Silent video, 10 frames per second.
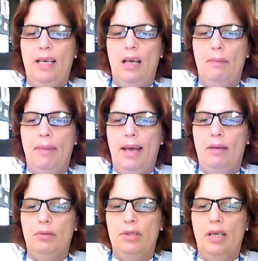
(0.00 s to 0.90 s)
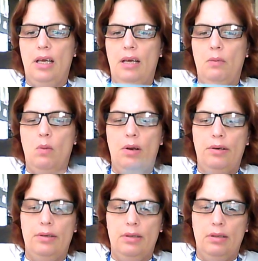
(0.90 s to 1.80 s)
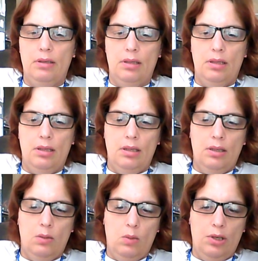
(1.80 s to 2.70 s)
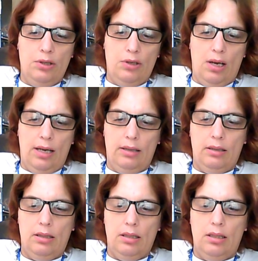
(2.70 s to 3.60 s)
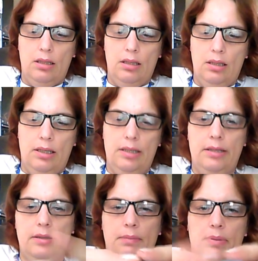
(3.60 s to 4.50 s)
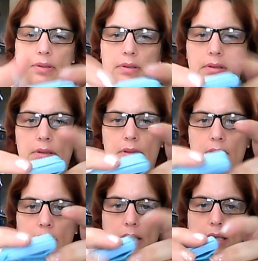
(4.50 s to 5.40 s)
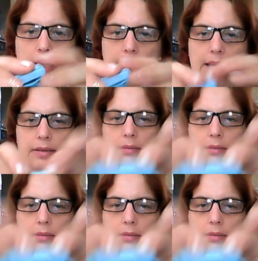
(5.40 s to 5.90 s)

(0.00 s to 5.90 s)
been about $1. And it does up like that